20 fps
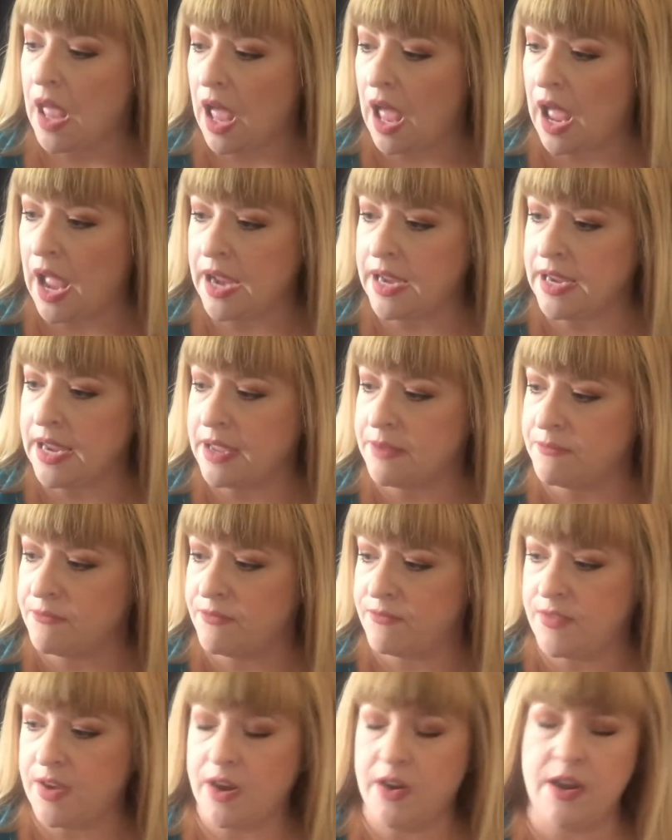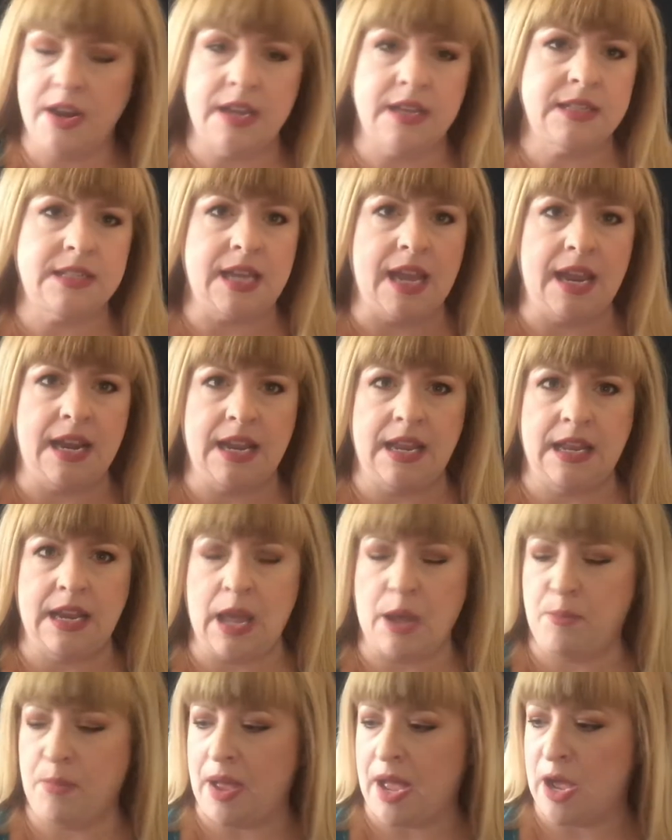I am very excited
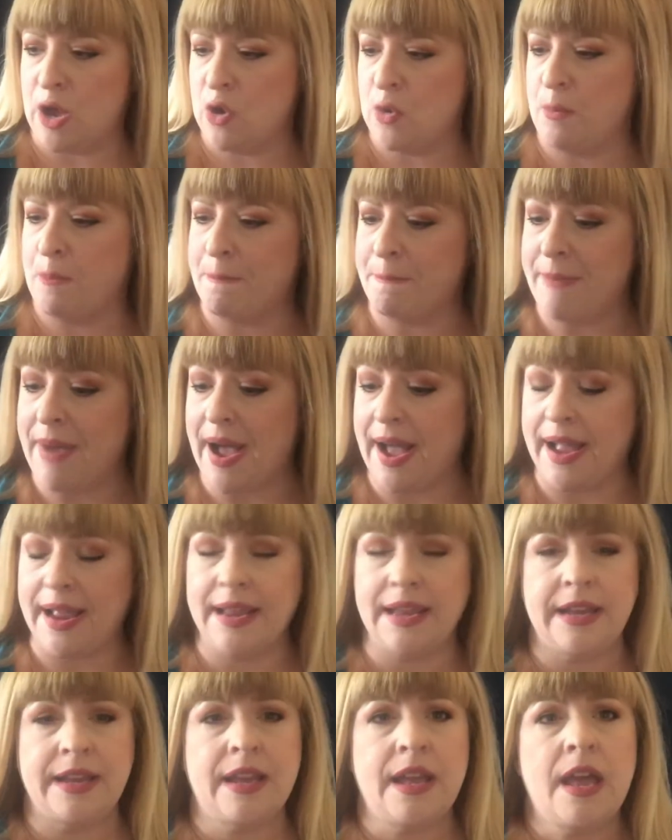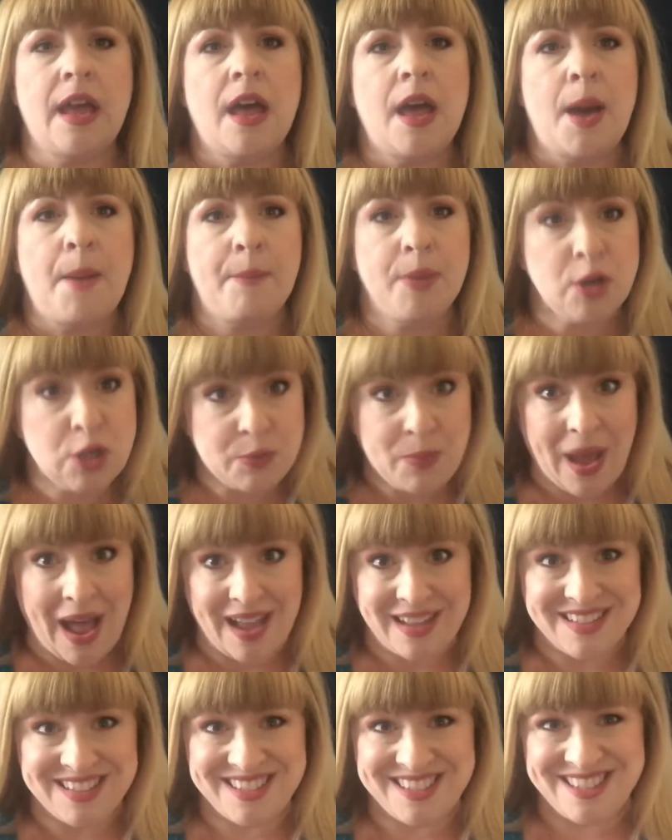about my
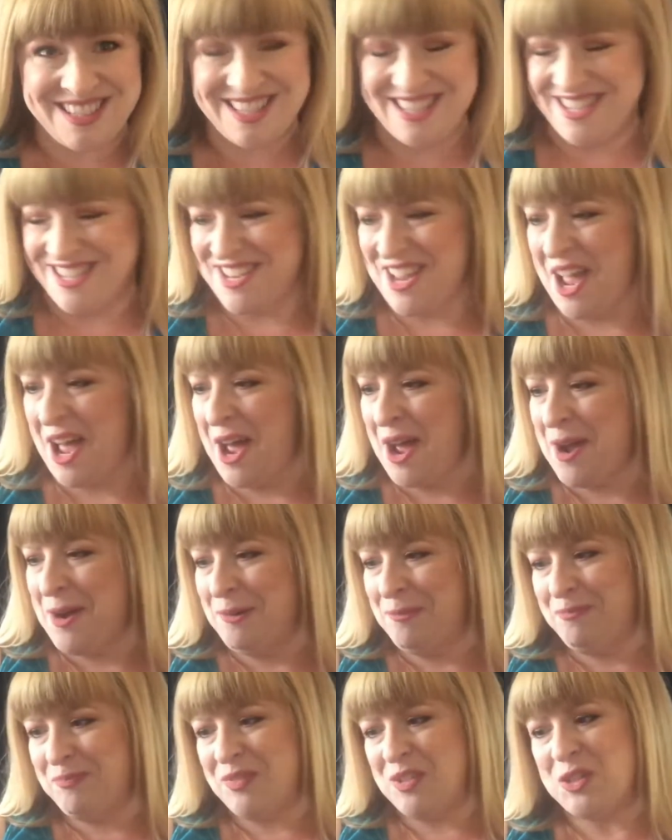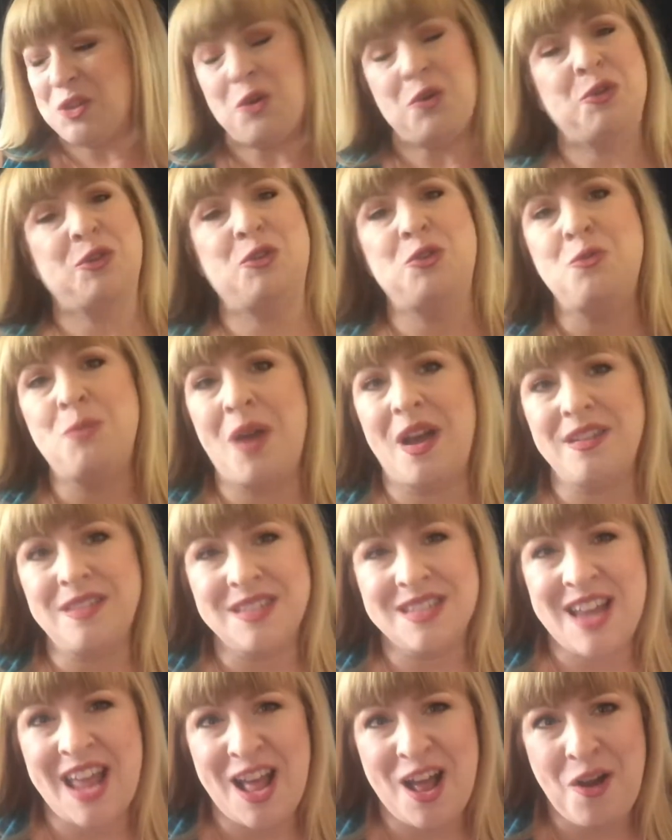Birchbox. So 2
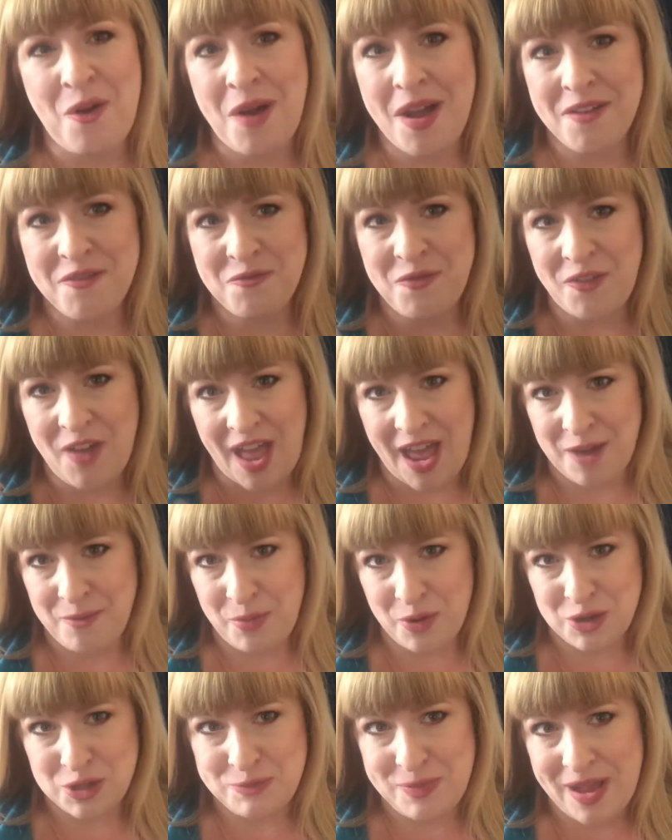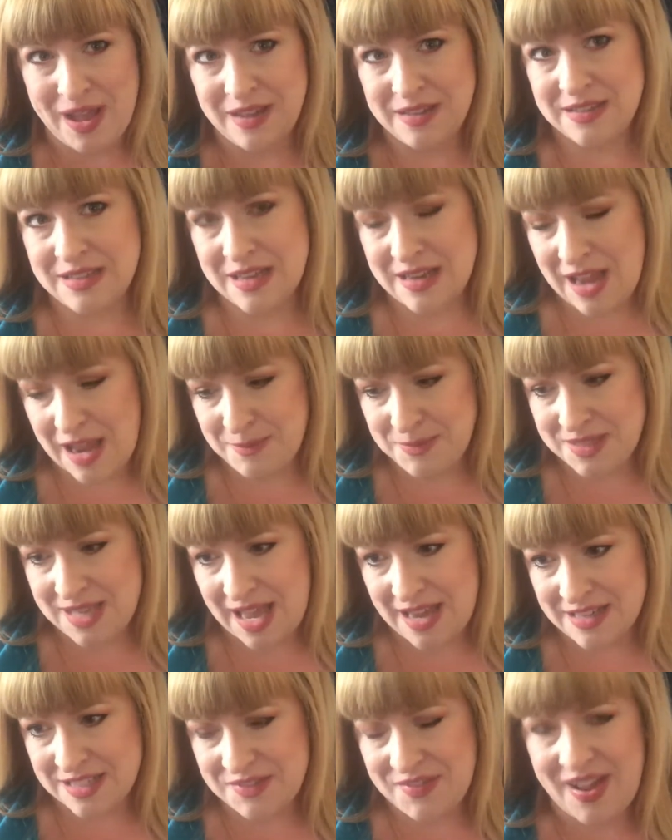months now I've had Birchbox and I'm
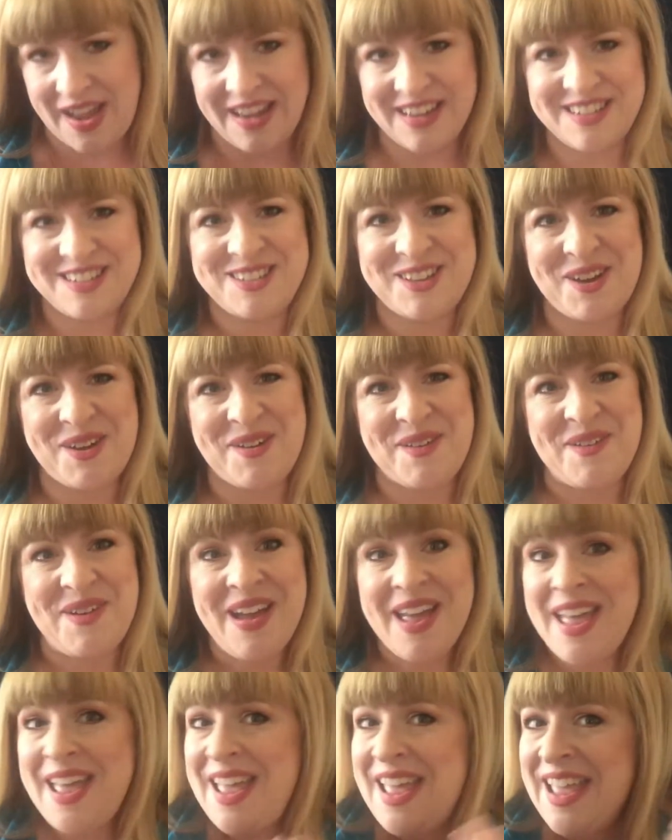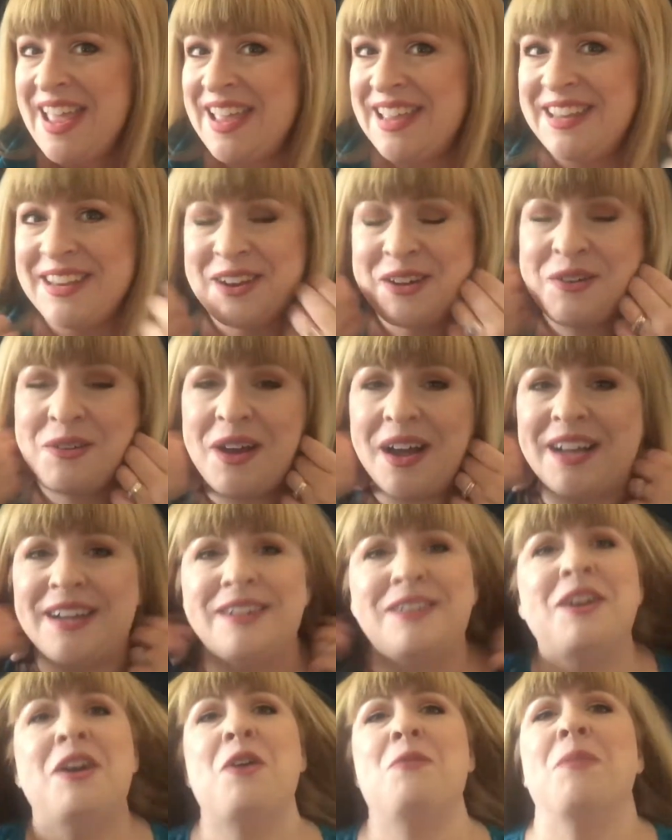satisfied. So, you know, I
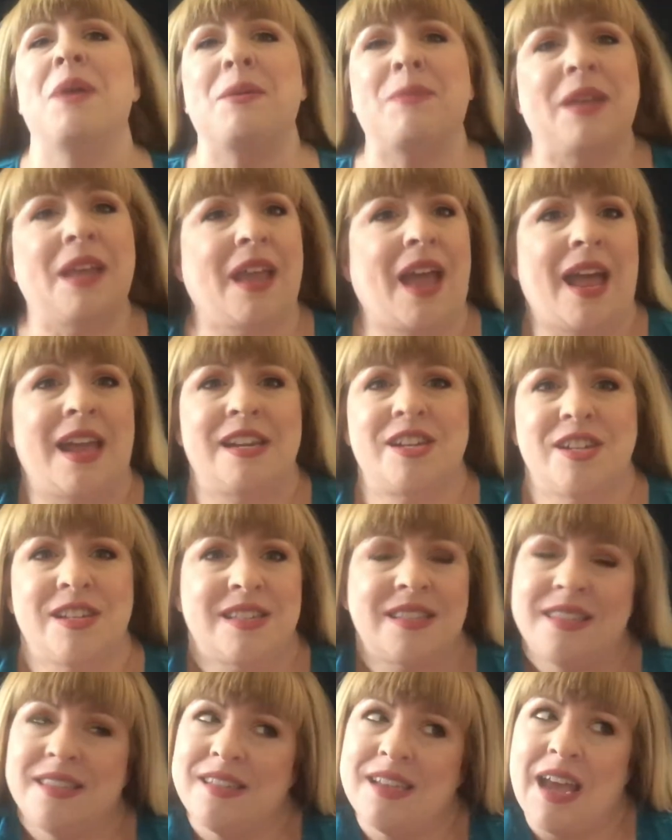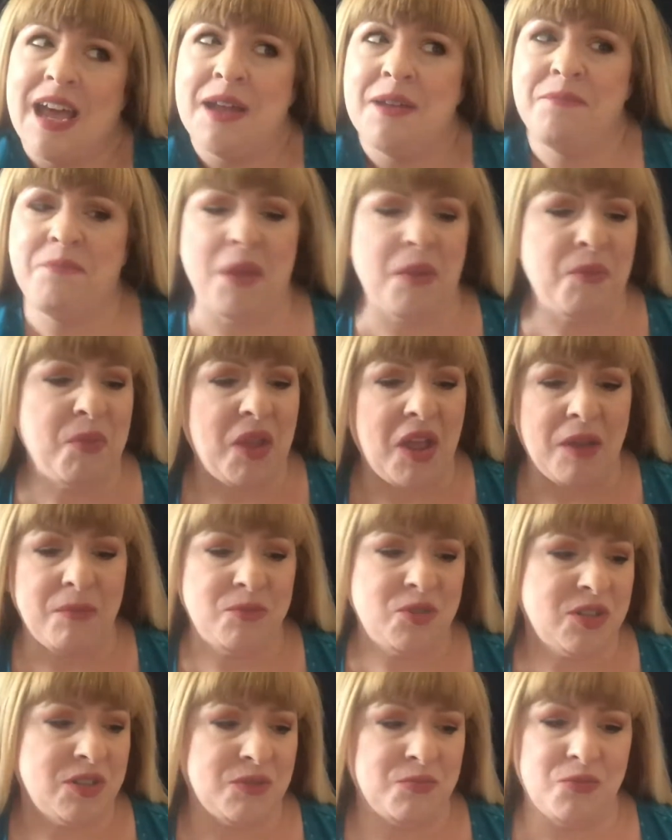don't know, maybe I'm just
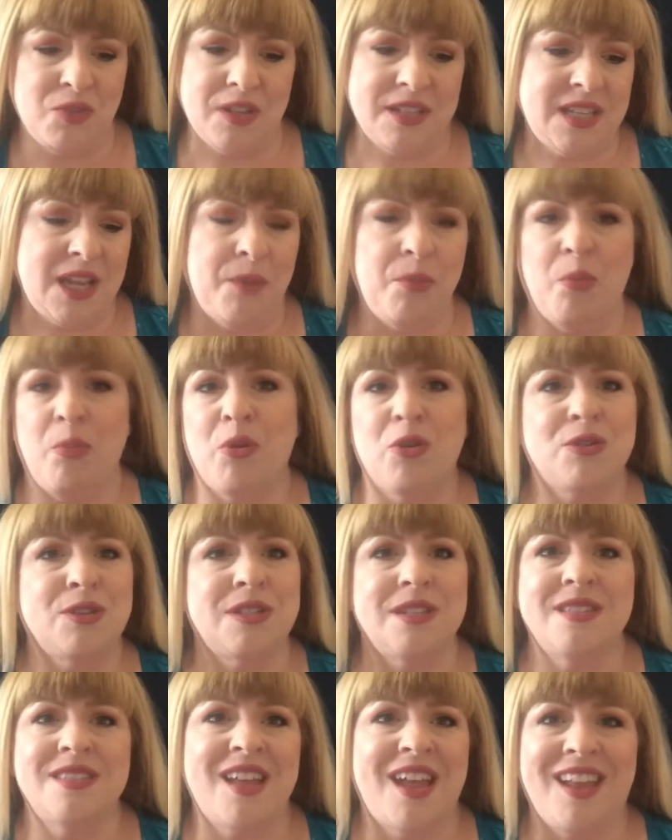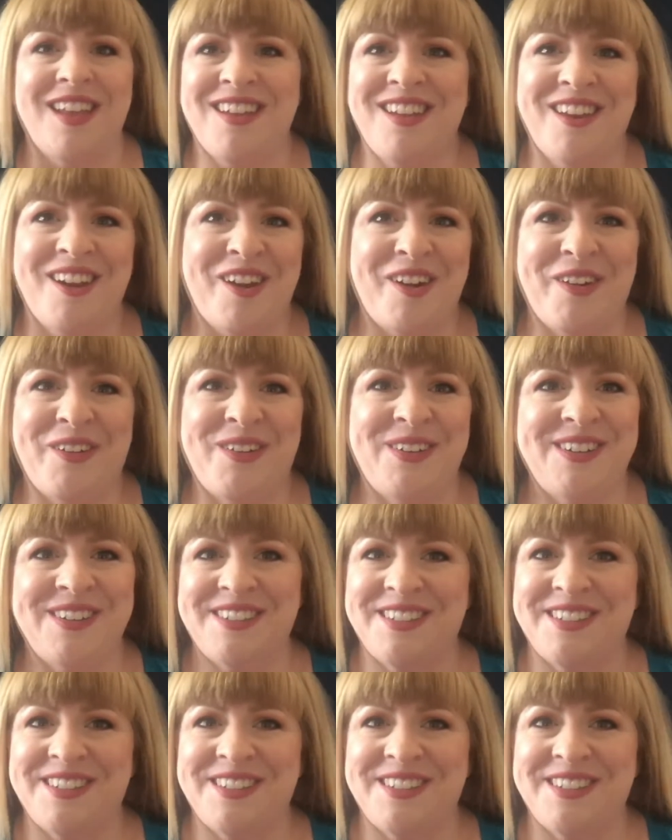the type of person that, you know,